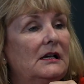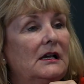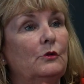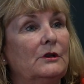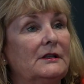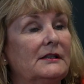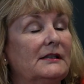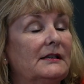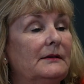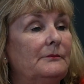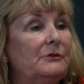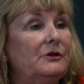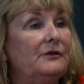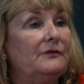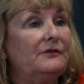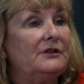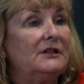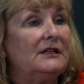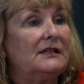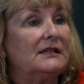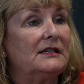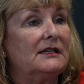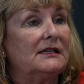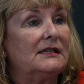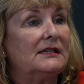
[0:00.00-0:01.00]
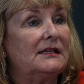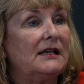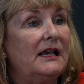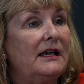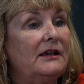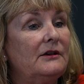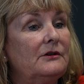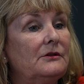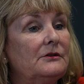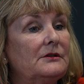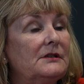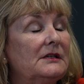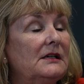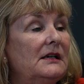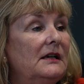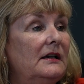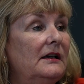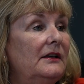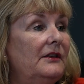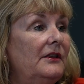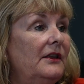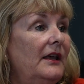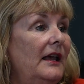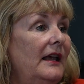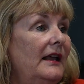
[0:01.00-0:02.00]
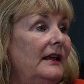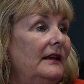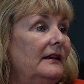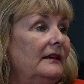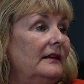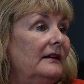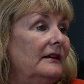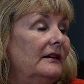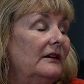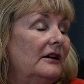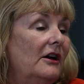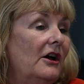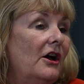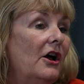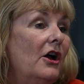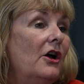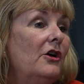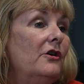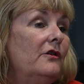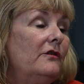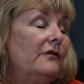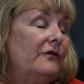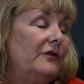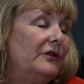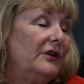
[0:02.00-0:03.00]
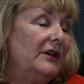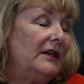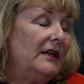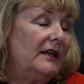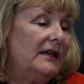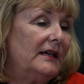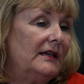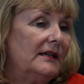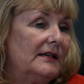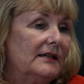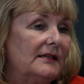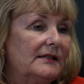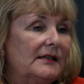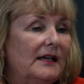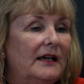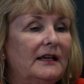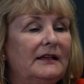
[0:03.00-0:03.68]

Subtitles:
Once I moved into sales, then over the years,